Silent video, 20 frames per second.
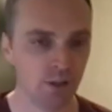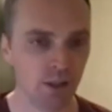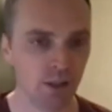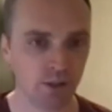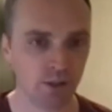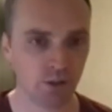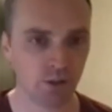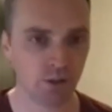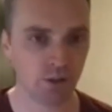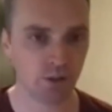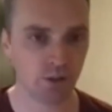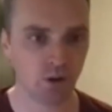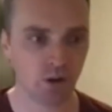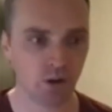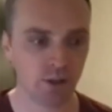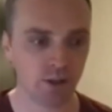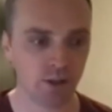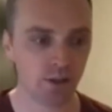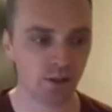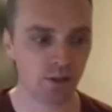And so I
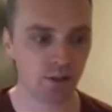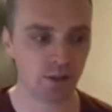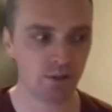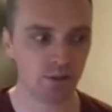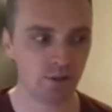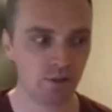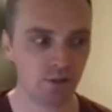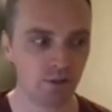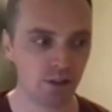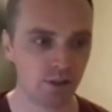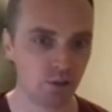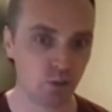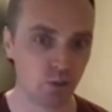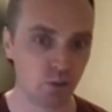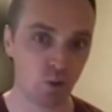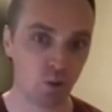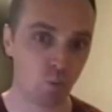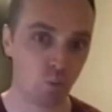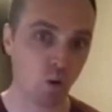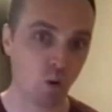think there's a
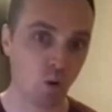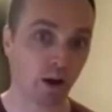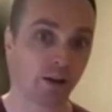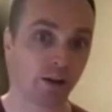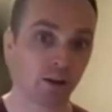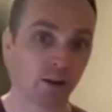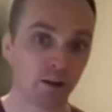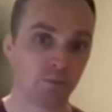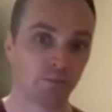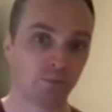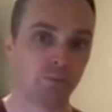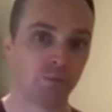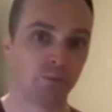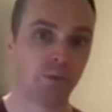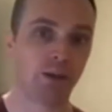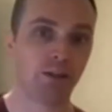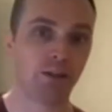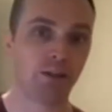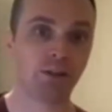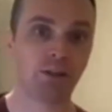wider
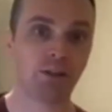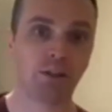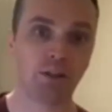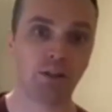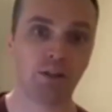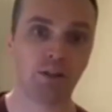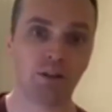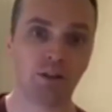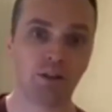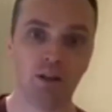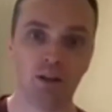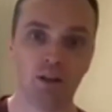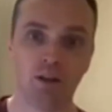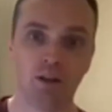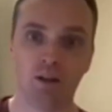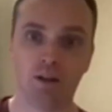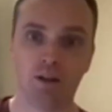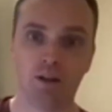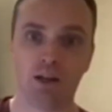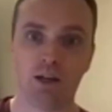piece here
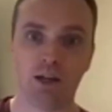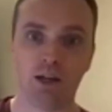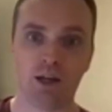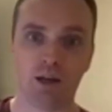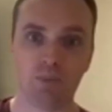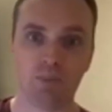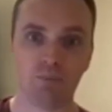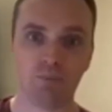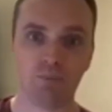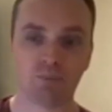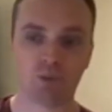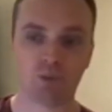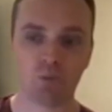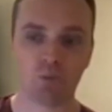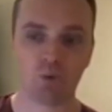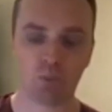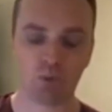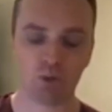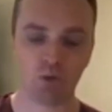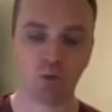
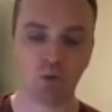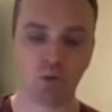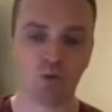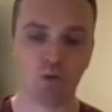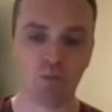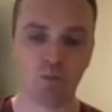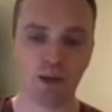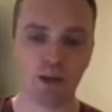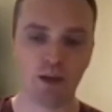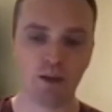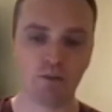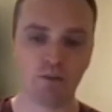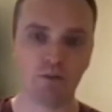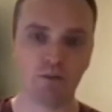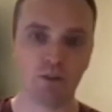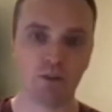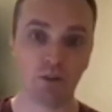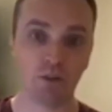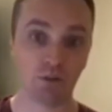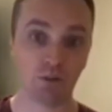when we talk about
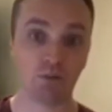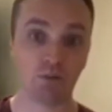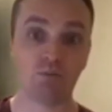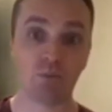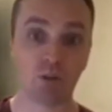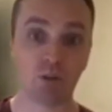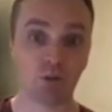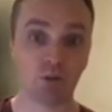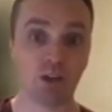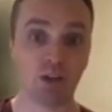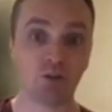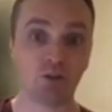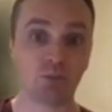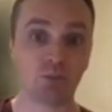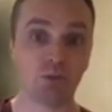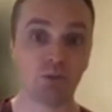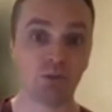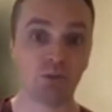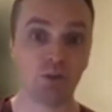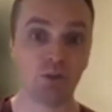those
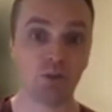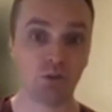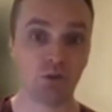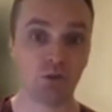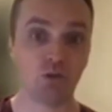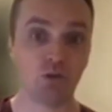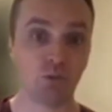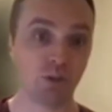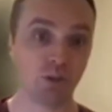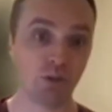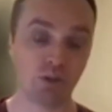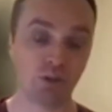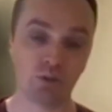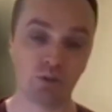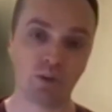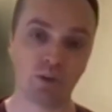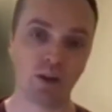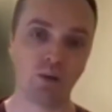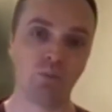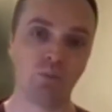attributes and those norms and those
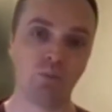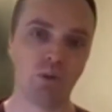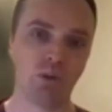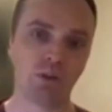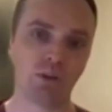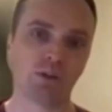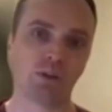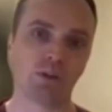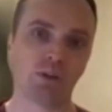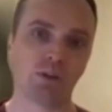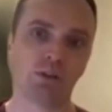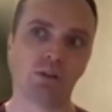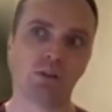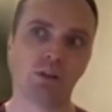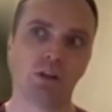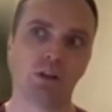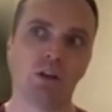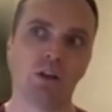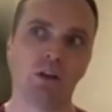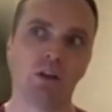frameworks is
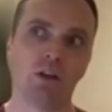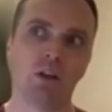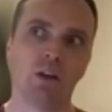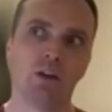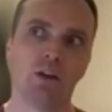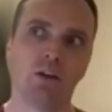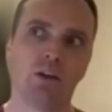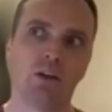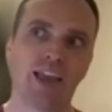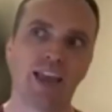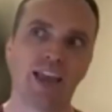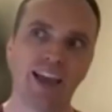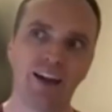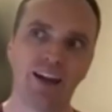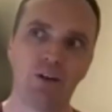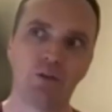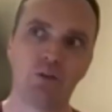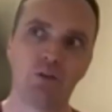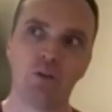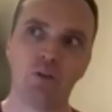
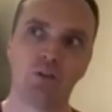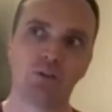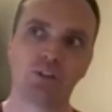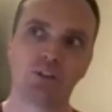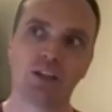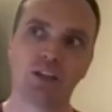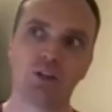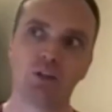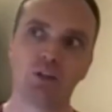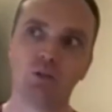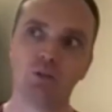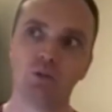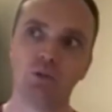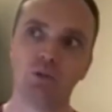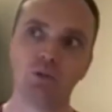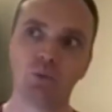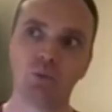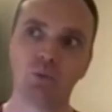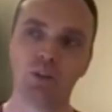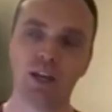how do those get used
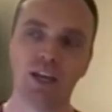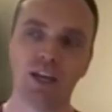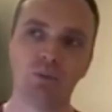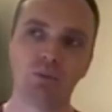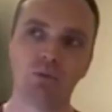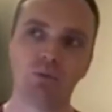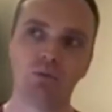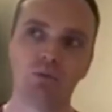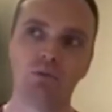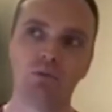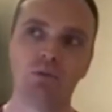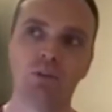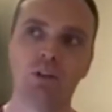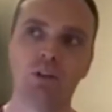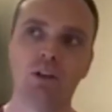to enable